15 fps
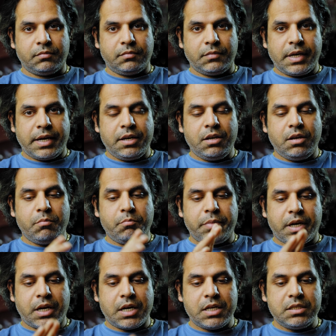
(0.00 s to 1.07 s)
And
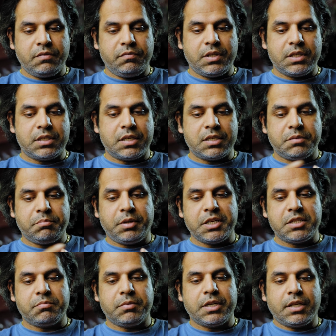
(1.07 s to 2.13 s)
because of the sun's
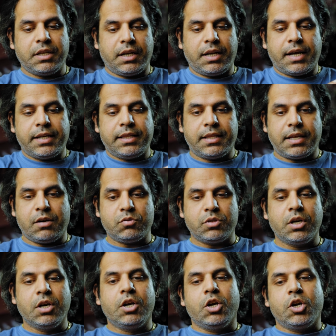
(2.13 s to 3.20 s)
placement in the ninth house,
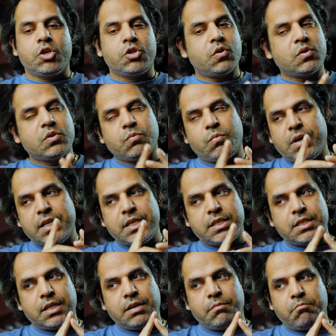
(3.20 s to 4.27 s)
shows one's
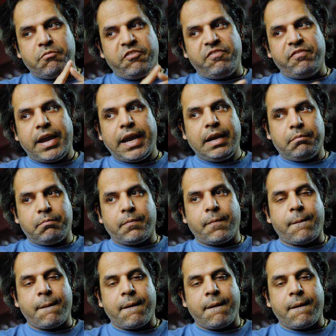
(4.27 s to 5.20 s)
fame